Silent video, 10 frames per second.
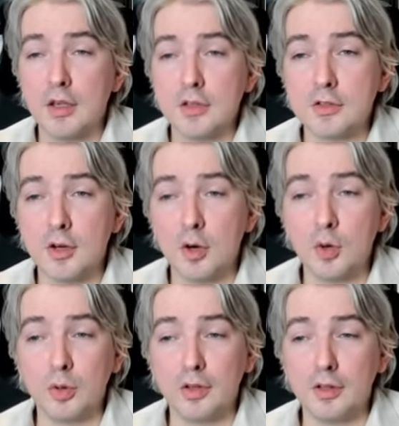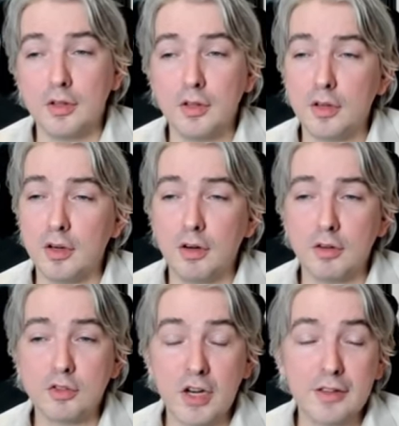So
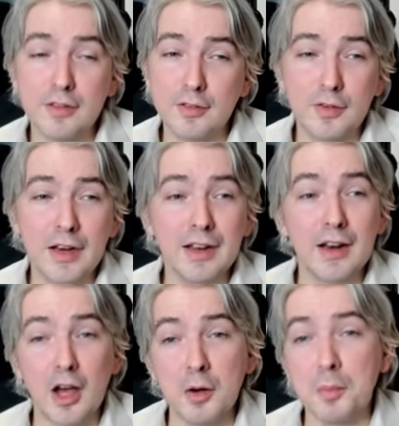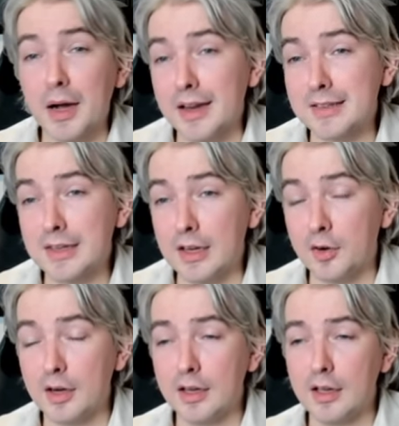your chances of getting an unbiased
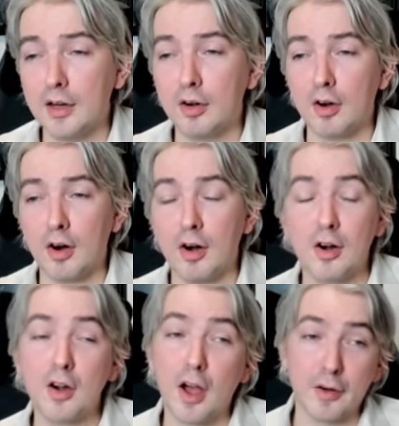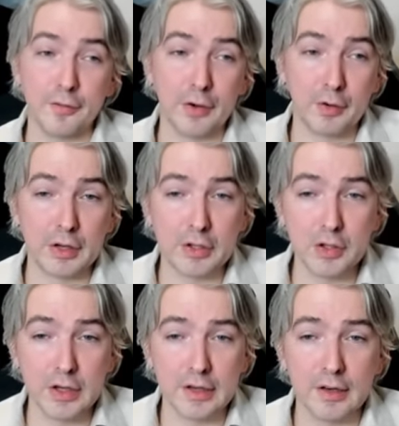hearing here are not very
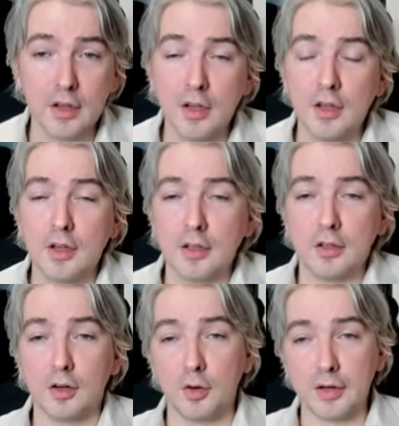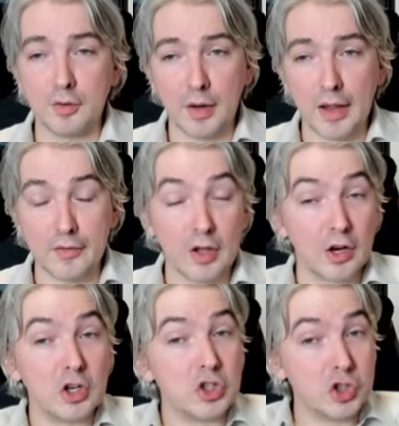good. You're going to have an
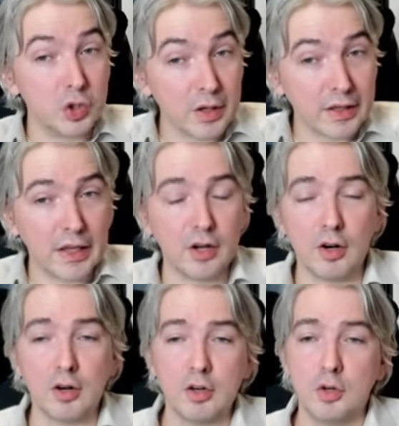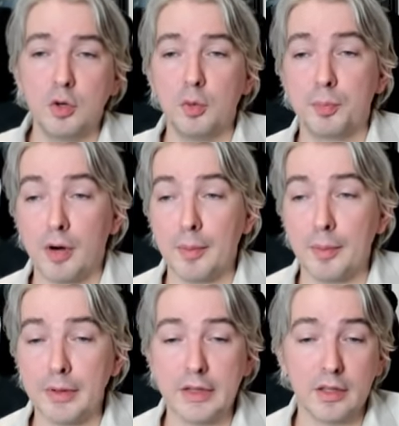adjudicator who
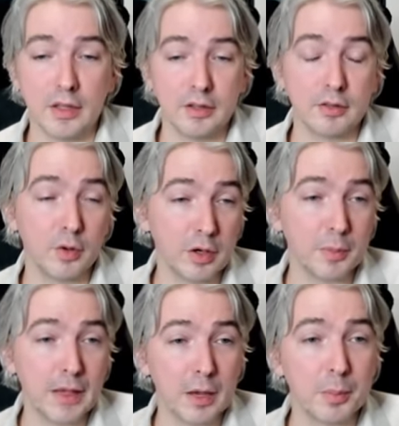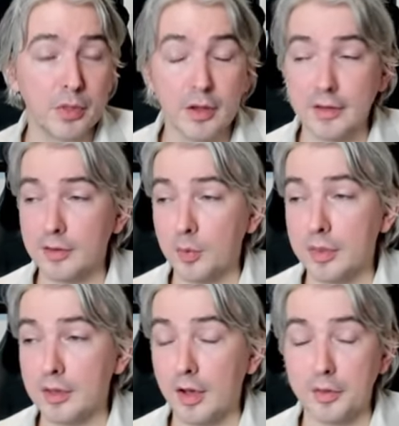probably is going to be empathizing
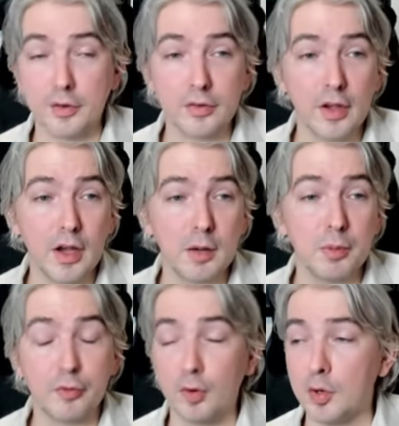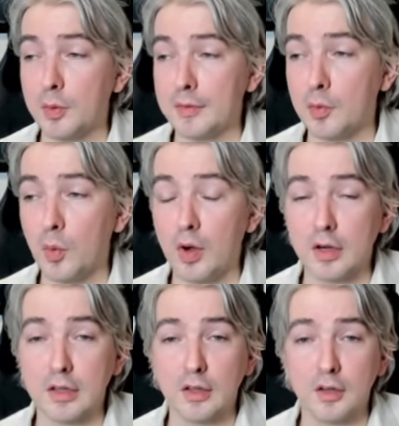with the other side before you even
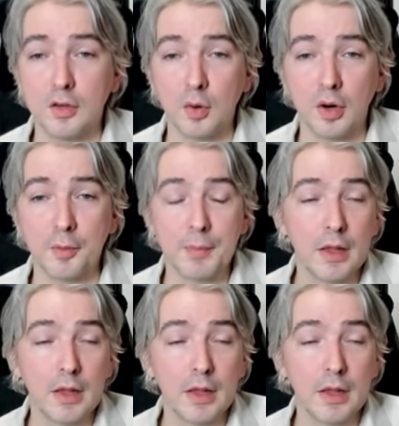walk in the door.